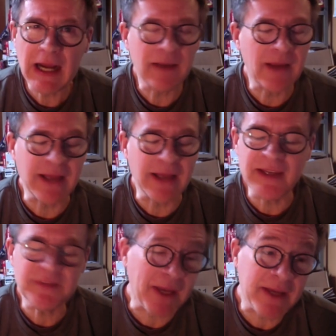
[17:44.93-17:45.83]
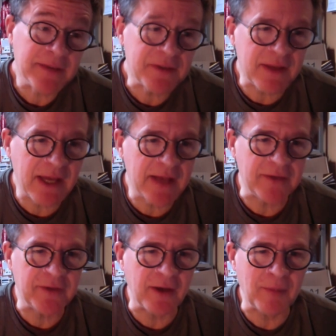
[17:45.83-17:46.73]
I, I, guess my answer to that
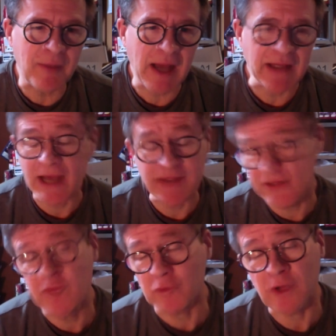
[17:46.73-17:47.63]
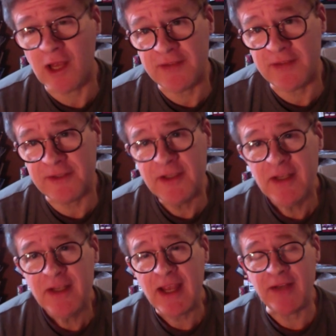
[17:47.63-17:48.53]
is um, I, I, didn't realize it.
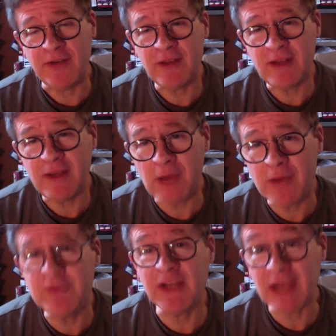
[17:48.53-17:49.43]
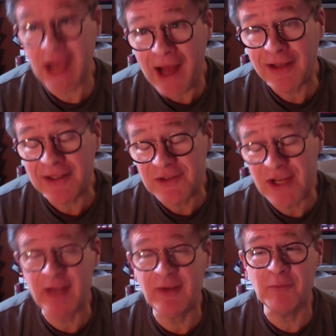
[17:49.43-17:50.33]
And it, I was in college,
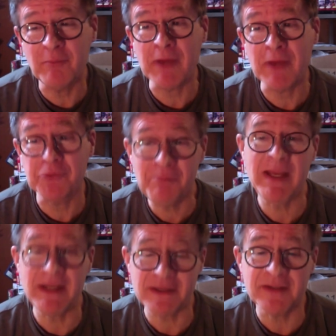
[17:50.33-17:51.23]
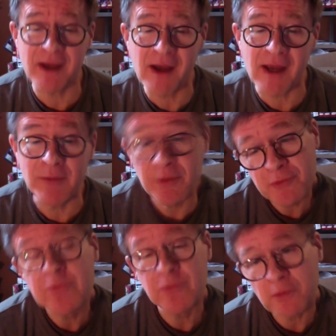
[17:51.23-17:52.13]
and my roommate at the time, who
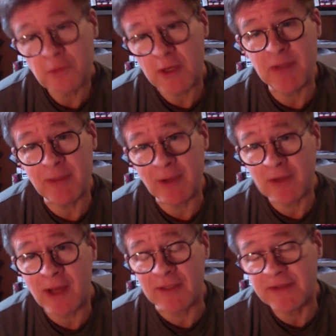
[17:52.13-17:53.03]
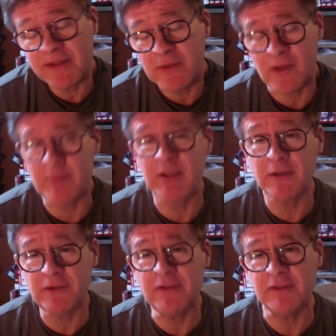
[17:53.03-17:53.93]
knew quite a bit about comics, he didn't want to be a
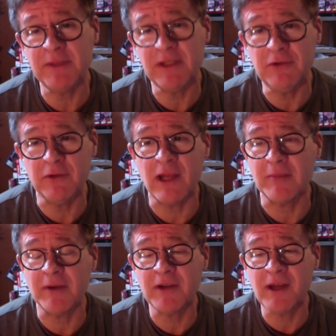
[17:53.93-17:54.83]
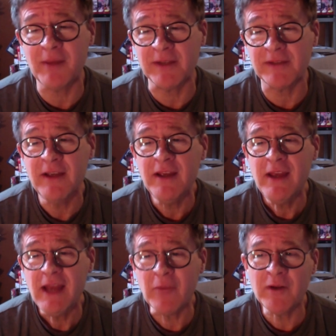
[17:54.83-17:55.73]
cartoonist, but he knew a lot about comics.
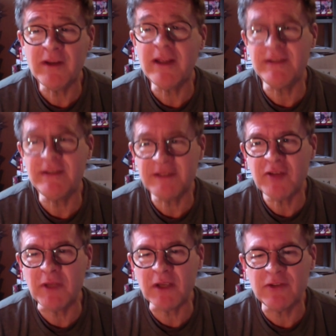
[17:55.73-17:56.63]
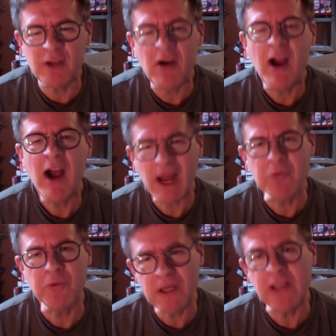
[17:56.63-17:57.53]
And one day he said to me, he goes, You know, I
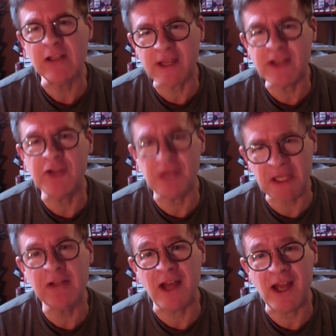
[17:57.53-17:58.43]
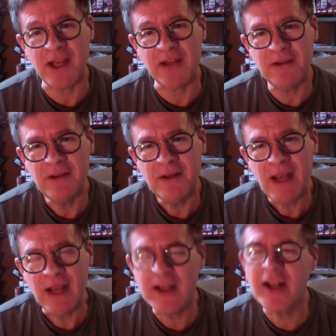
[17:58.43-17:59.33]
really like your ink line.
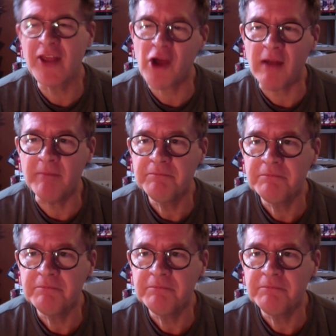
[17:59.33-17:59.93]
And then I thought,